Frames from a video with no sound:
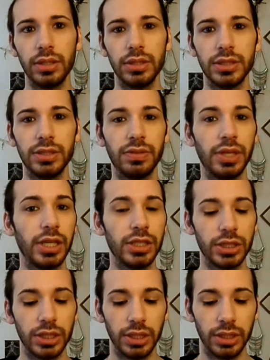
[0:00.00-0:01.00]

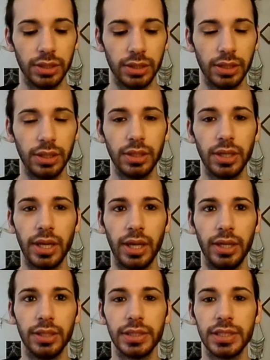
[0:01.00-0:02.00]
divination
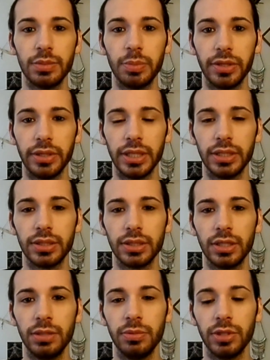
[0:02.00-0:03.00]
and spirit
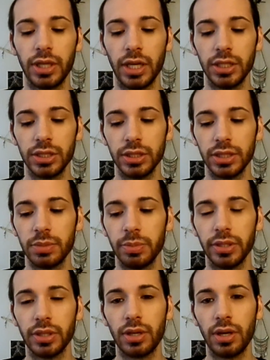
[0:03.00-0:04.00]
communication,
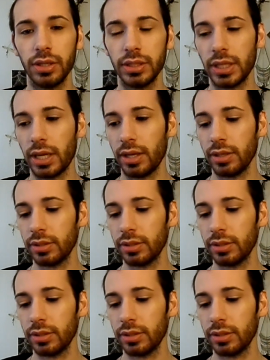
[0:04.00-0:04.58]
spirit contact.